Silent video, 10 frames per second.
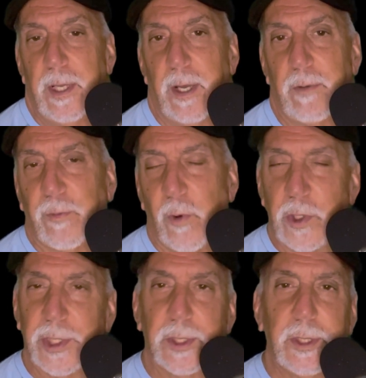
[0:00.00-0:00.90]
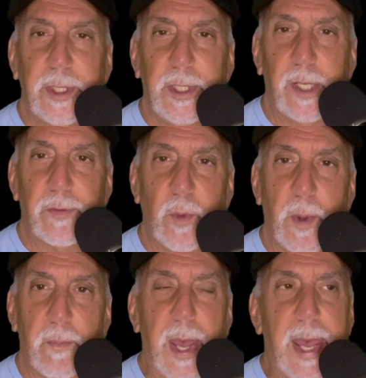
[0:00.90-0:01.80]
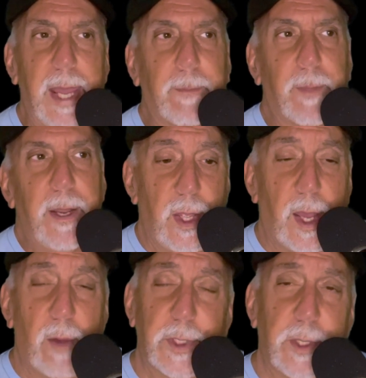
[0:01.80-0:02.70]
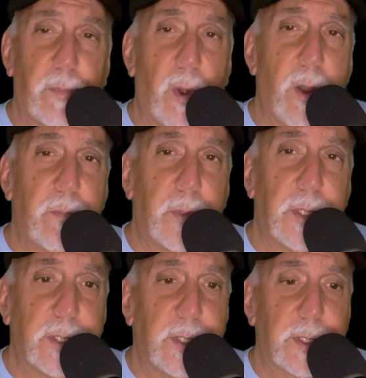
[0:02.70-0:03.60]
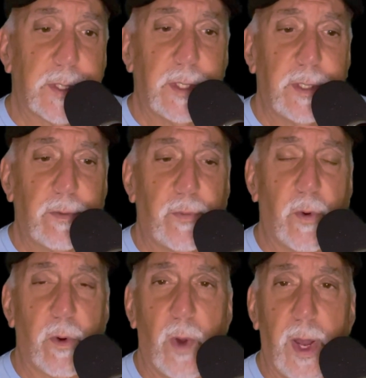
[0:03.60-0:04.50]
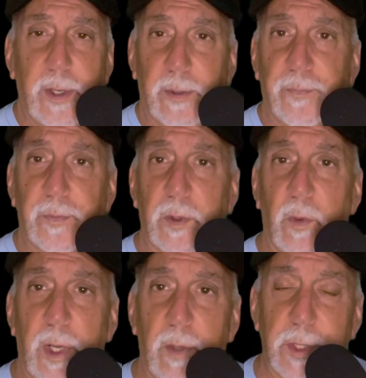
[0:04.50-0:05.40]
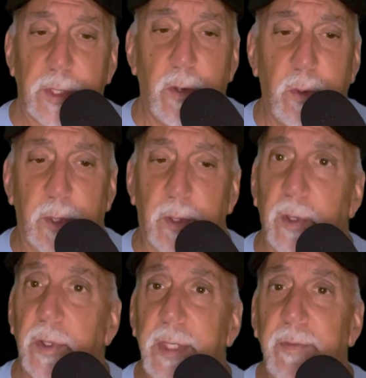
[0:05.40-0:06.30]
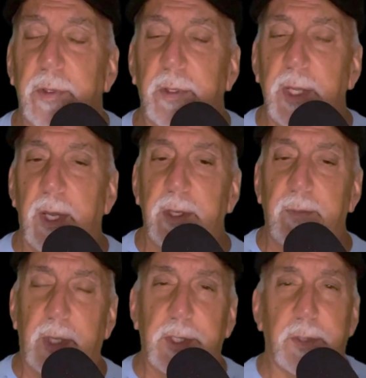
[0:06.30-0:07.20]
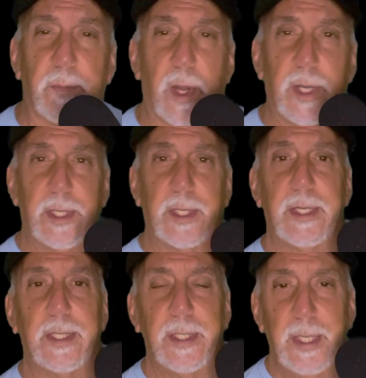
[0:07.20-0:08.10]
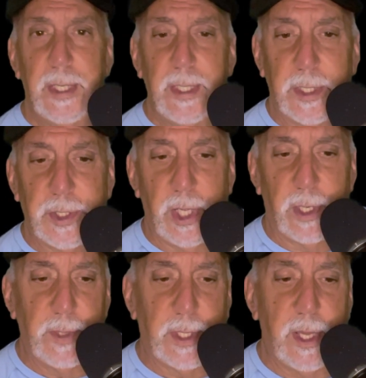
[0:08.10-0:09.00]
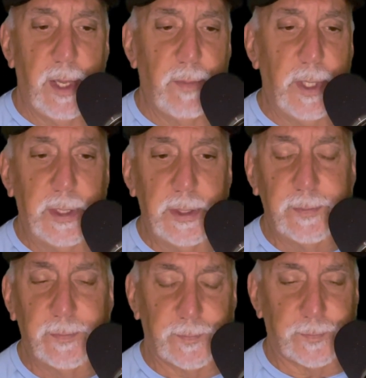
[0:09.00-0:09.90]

unfortunately, he never went back. I was in the bar business for a while when I was sober, even early on in my sobriety, and a gentleman came in and